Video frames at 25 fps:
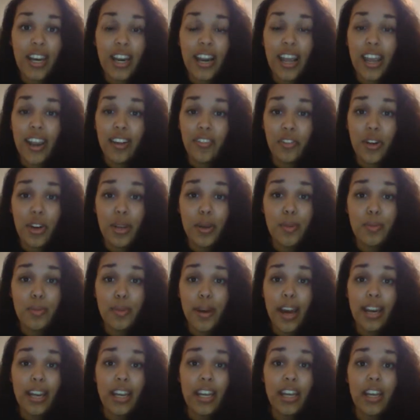And
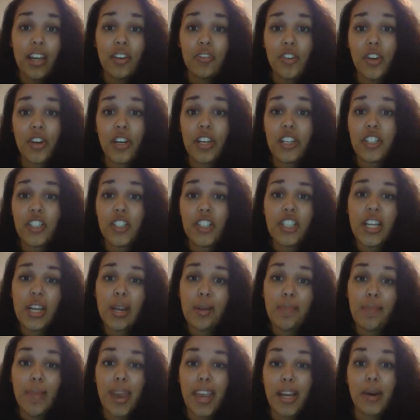everybody, if you're interested
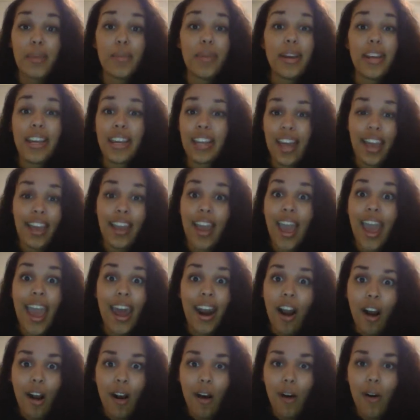in makeup
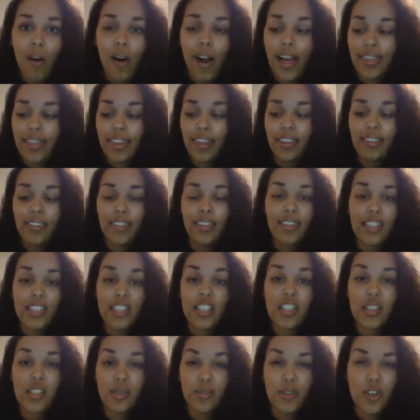at all, I think that
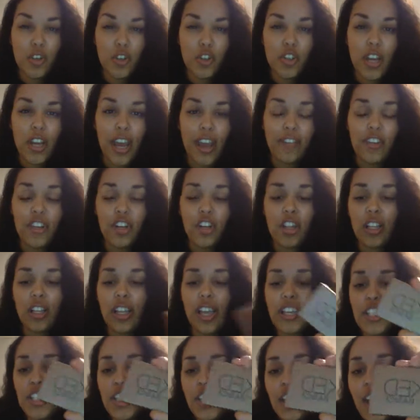this is something you should have in your
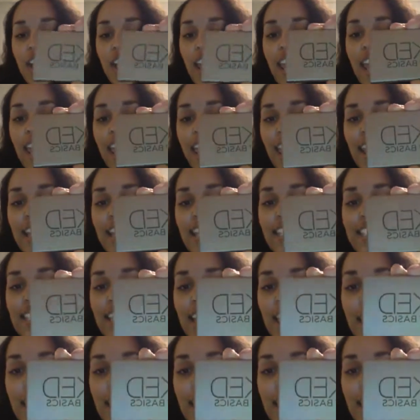collection. And it's the